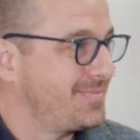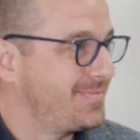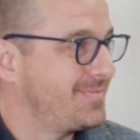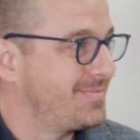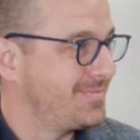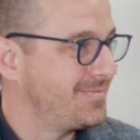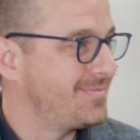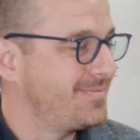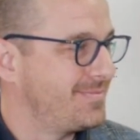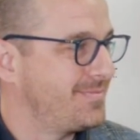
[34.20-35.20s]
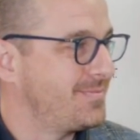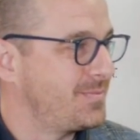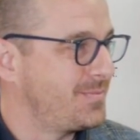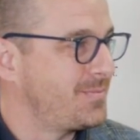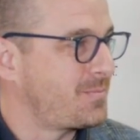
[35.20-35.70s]

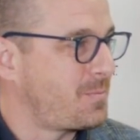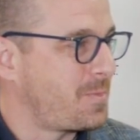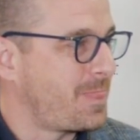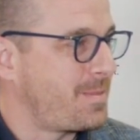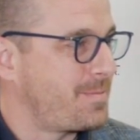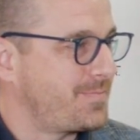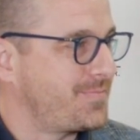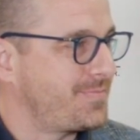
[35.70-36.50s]
No words are spoken by the person on screen.